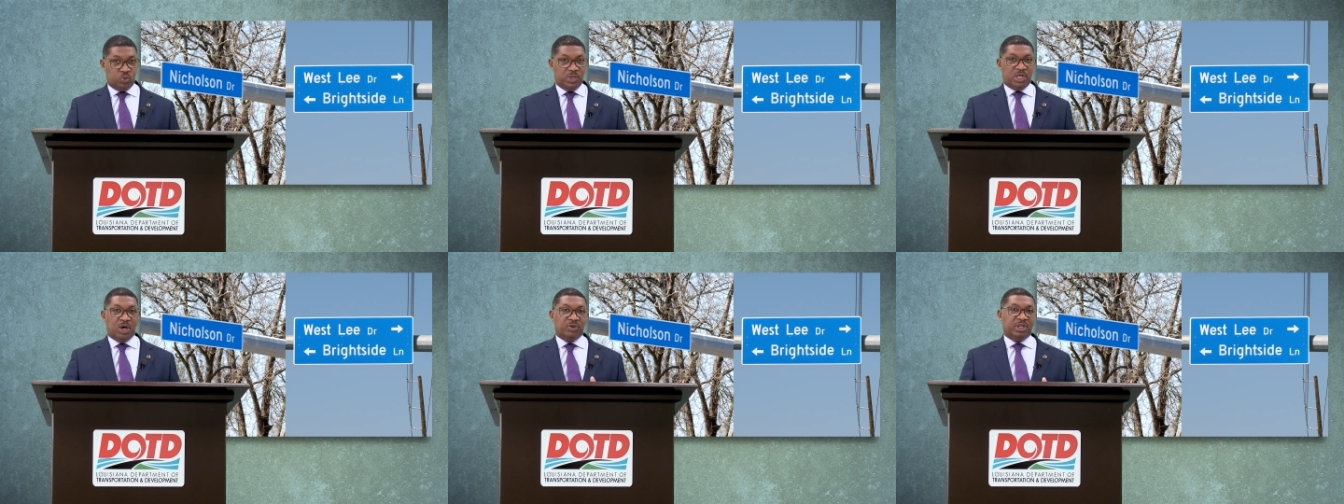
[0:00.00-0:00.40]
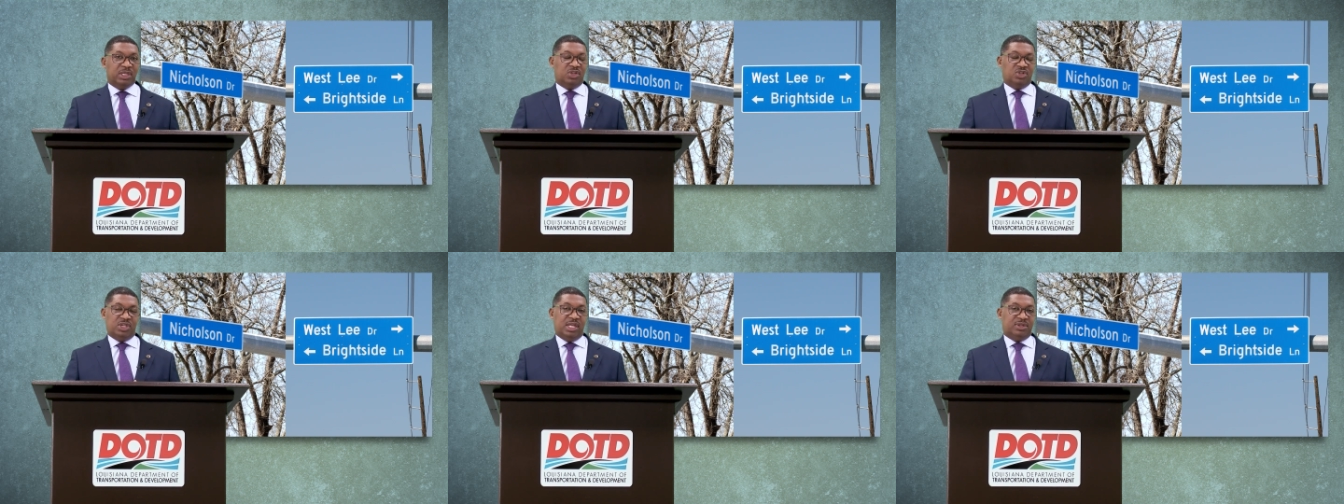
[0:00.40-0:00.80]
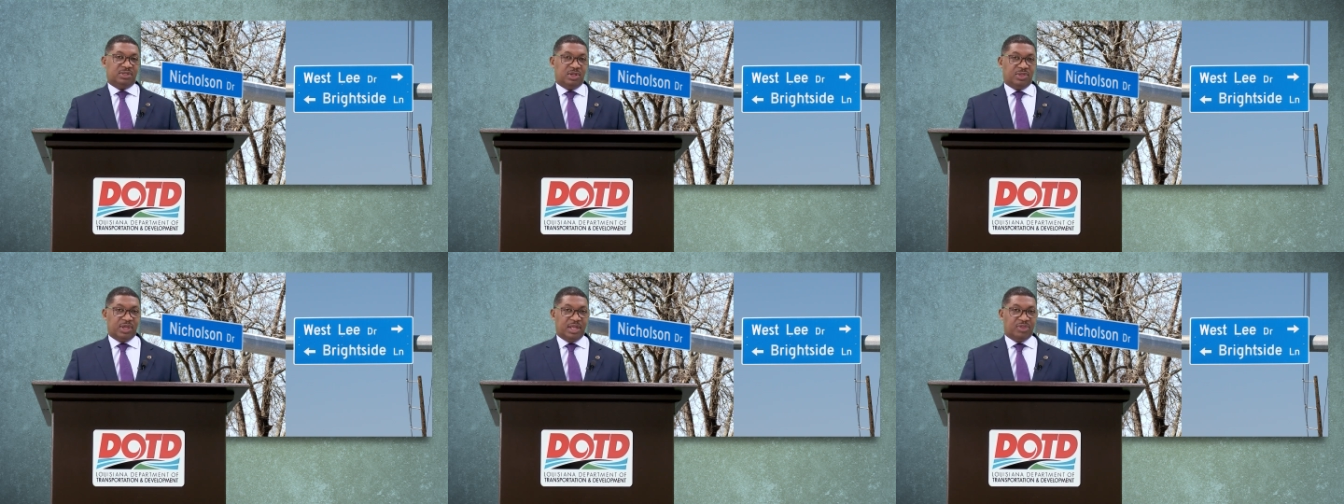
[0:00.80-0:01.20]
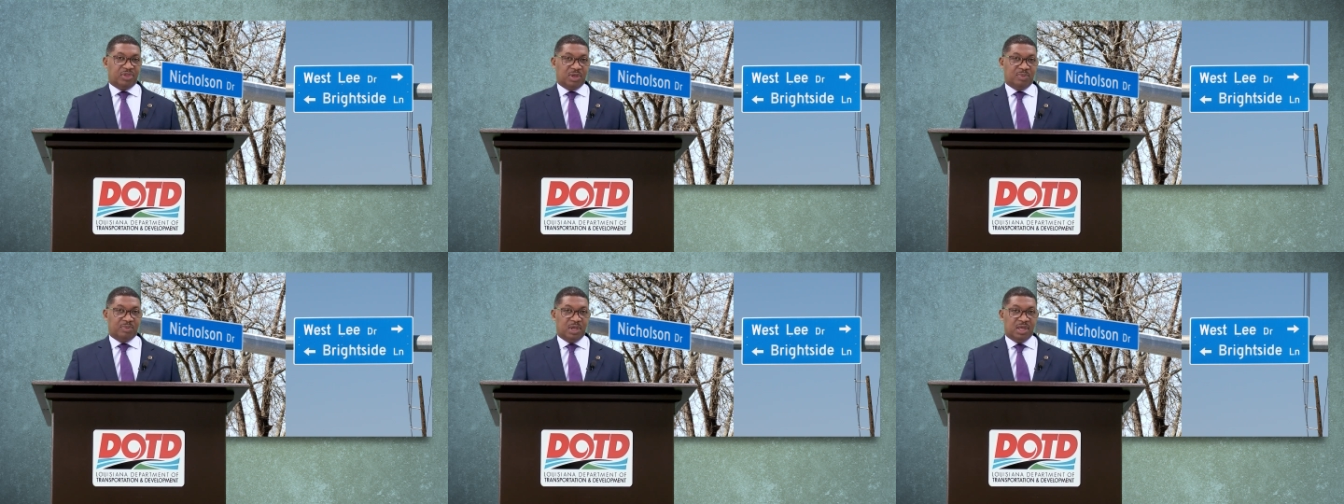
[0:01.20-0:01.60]
We don't get a chance to thank
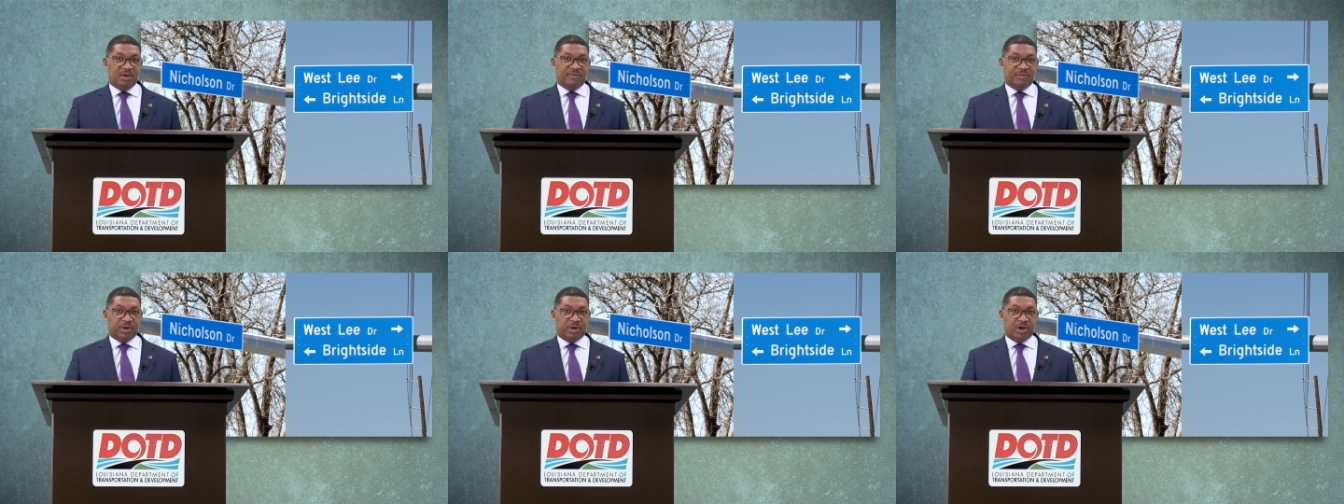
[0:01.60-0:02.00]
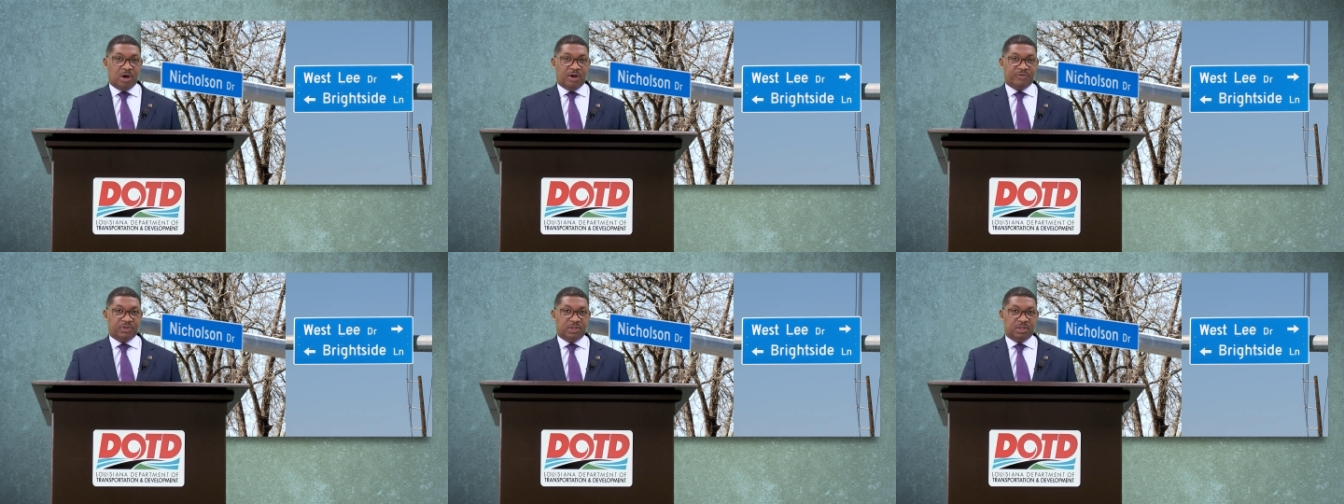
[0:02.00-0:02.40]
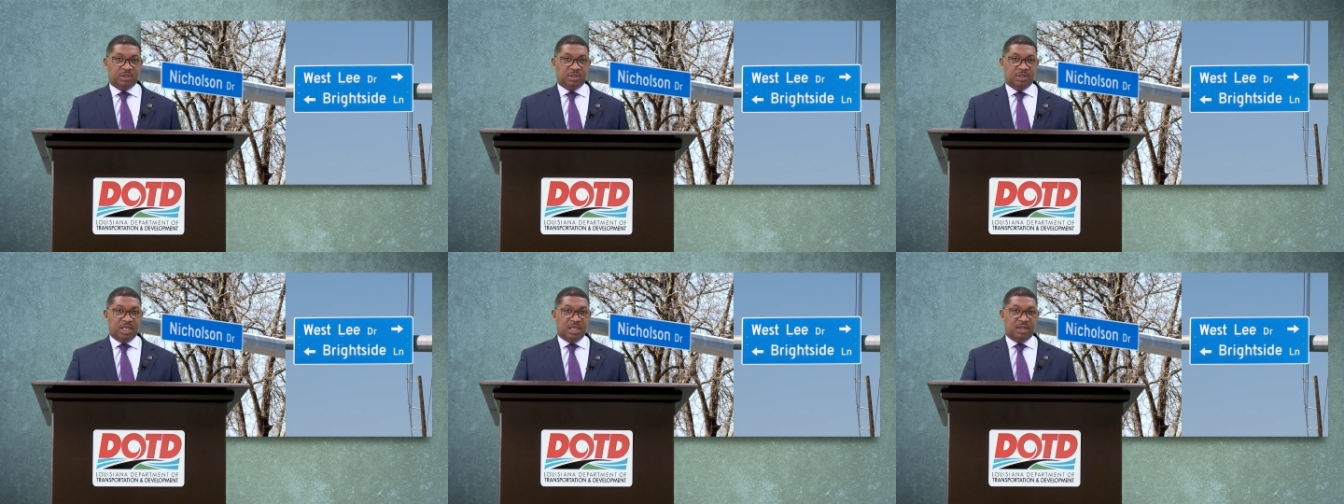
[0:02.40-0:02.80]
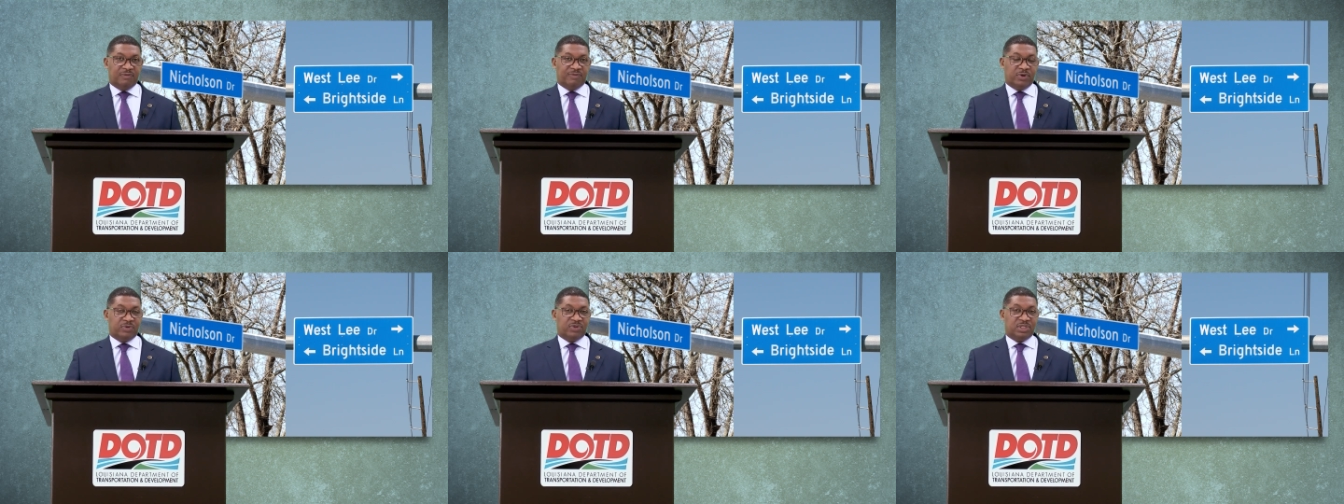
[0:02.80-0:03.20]
them very often, and
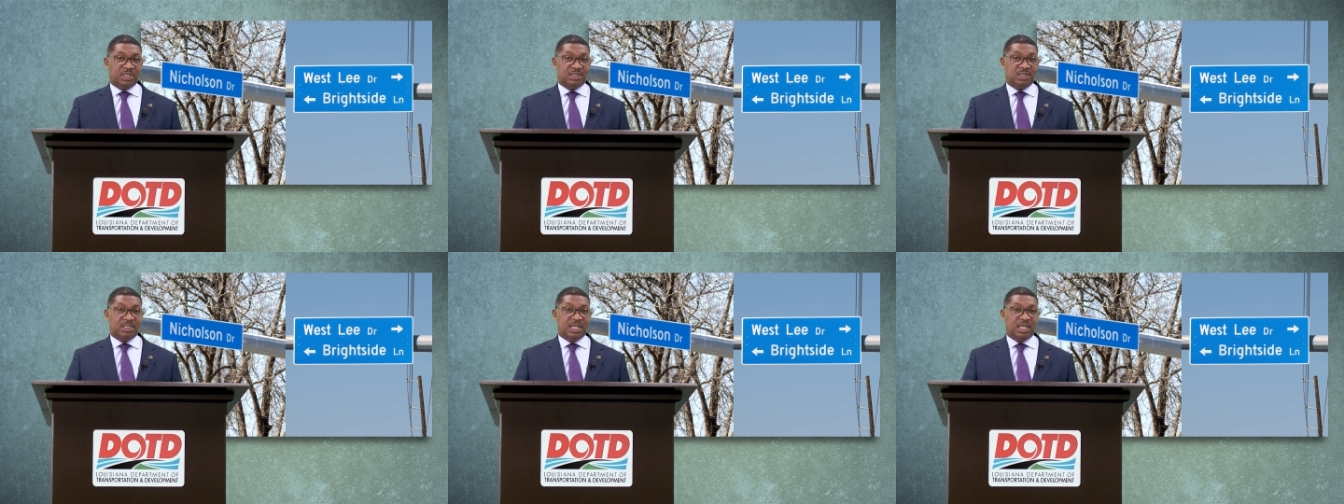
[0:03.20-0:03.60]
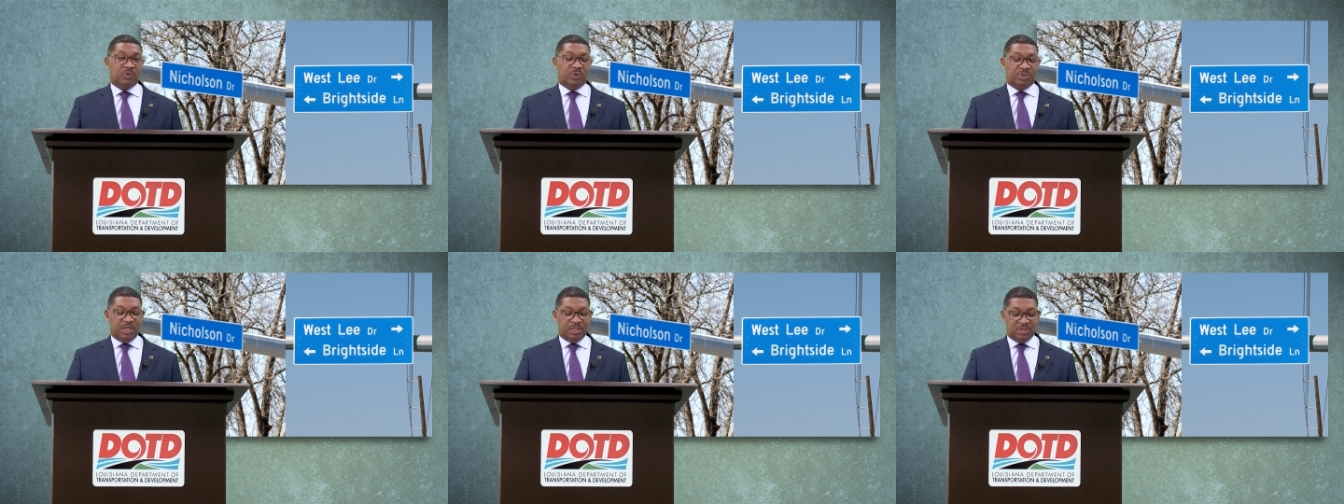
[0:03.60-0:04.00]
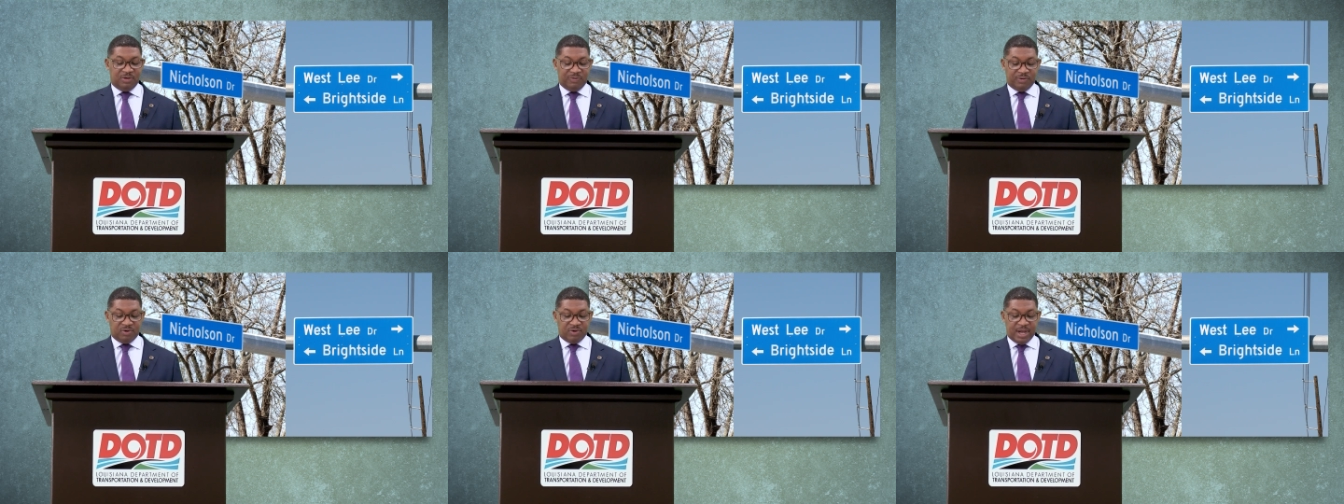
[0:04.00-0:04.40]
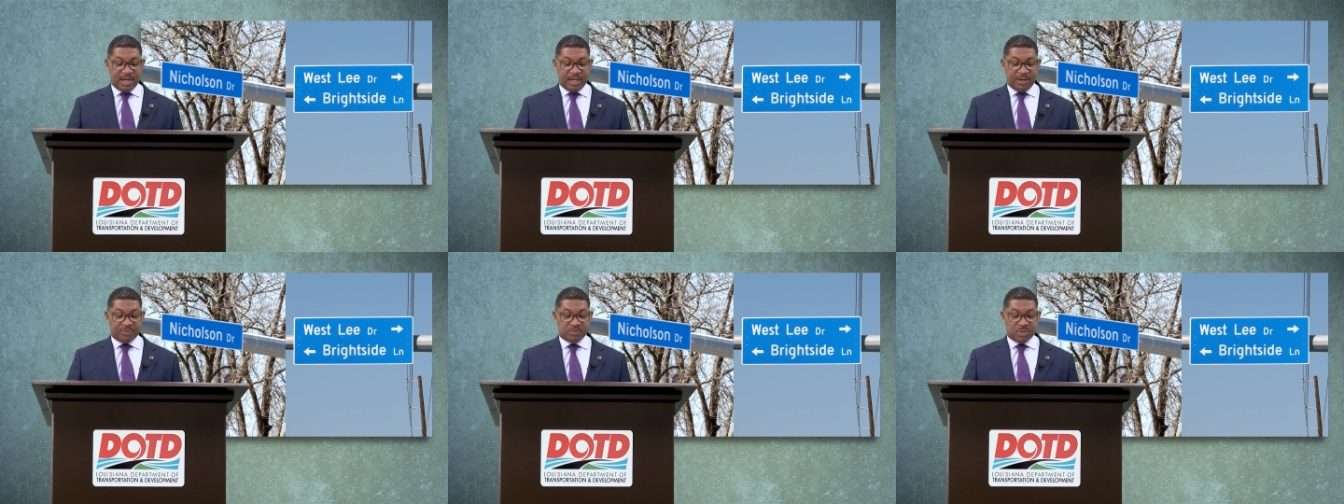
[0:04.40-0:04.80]
folks tend to take what they do for
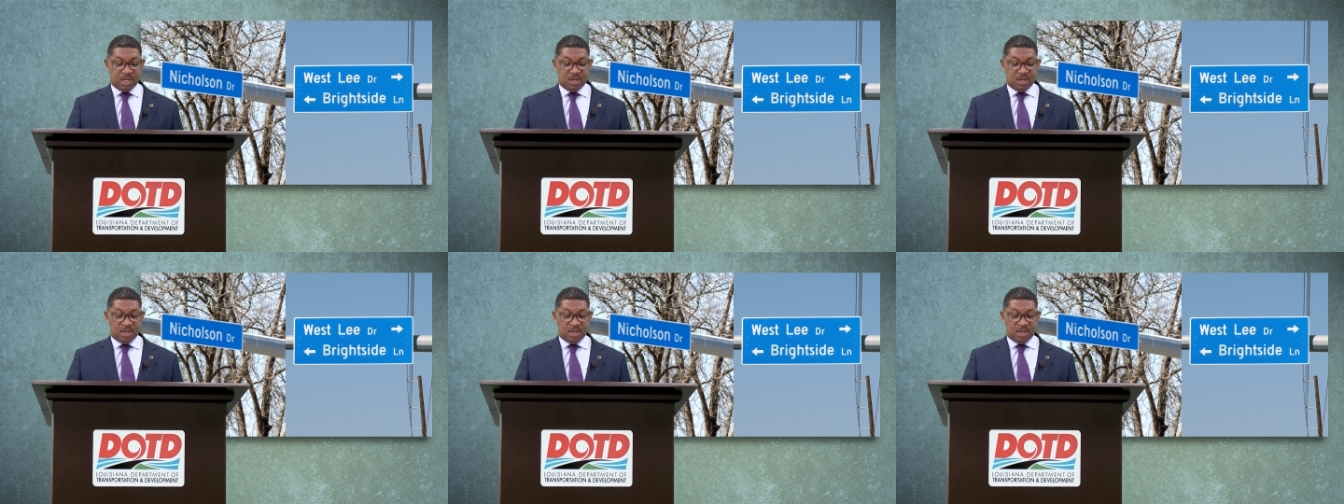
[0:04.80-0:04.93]
granted.